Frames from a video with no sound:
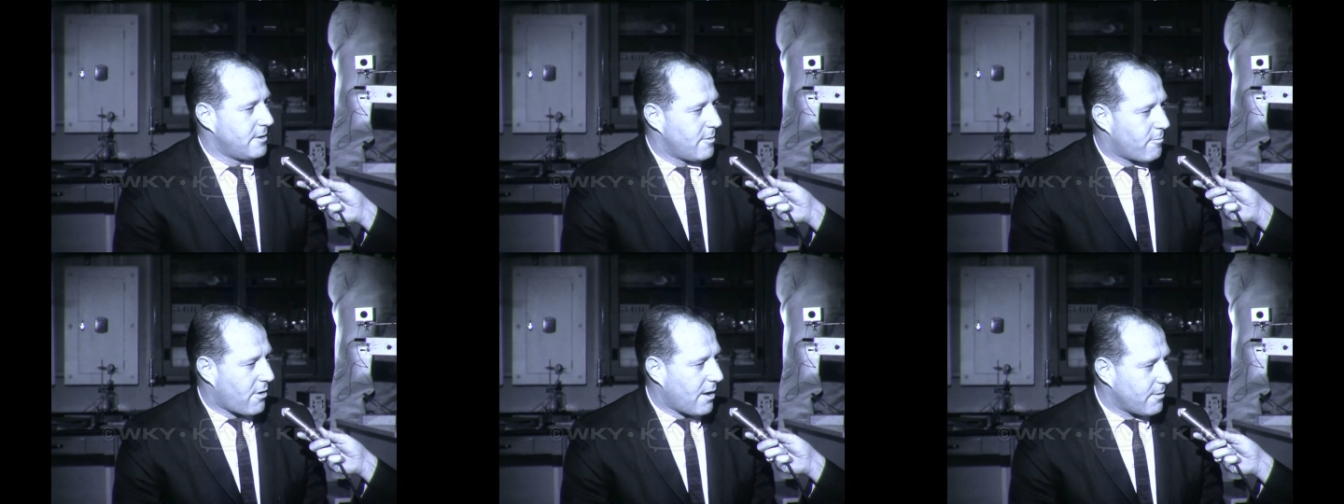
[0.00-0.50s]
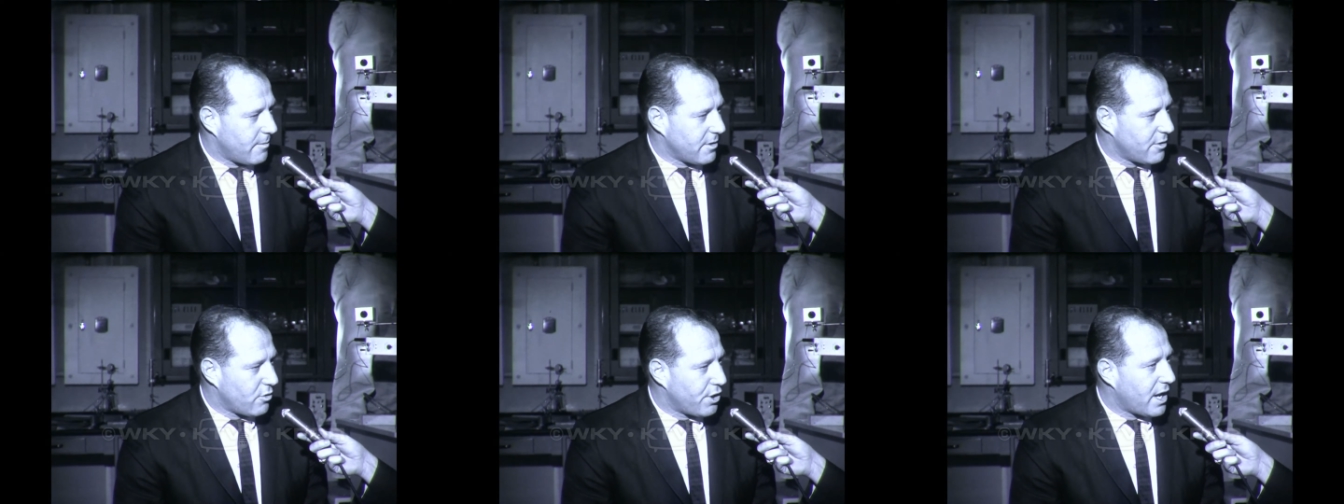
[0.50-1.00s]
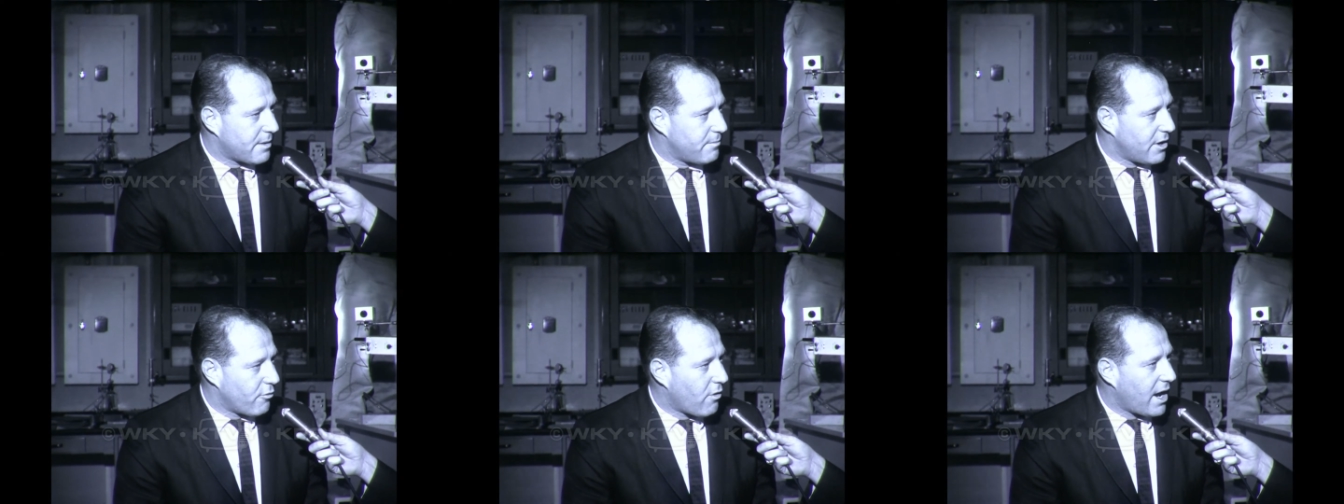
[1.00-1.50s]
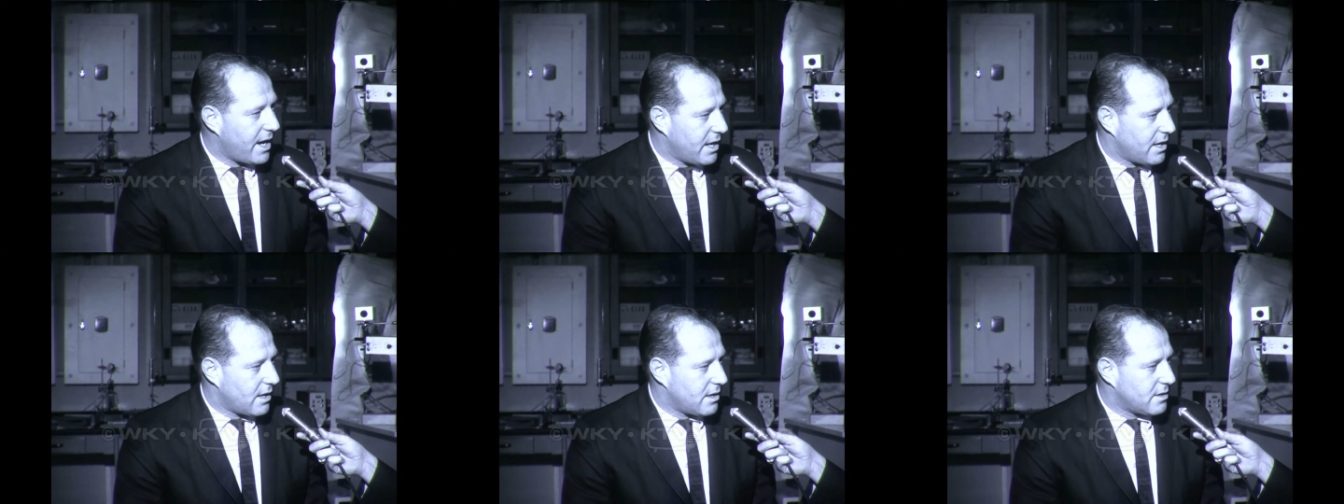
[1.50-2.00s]
probably will not be
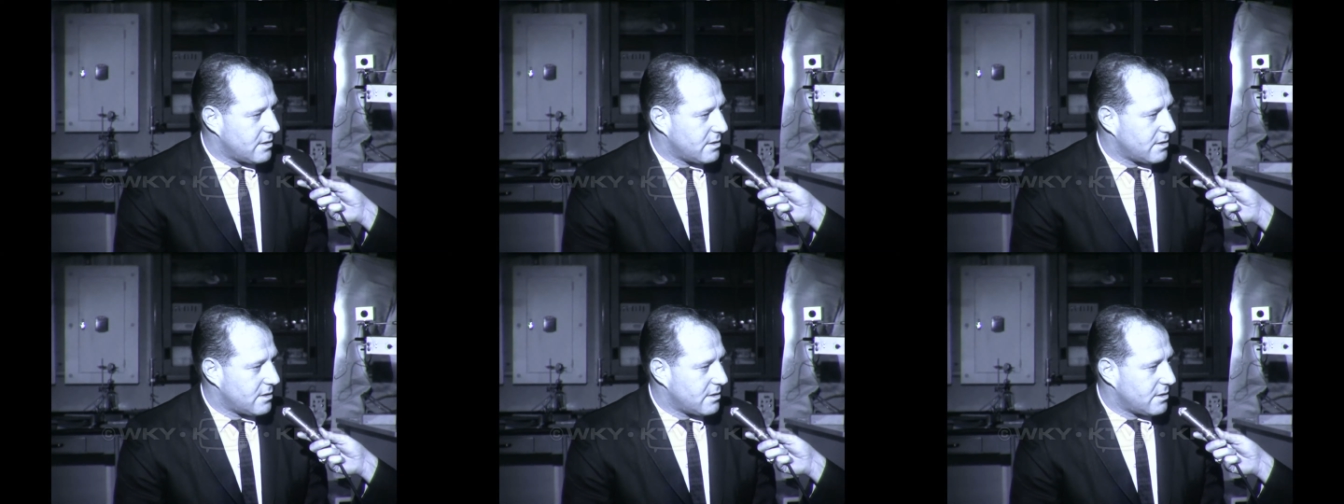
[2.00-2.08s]
riding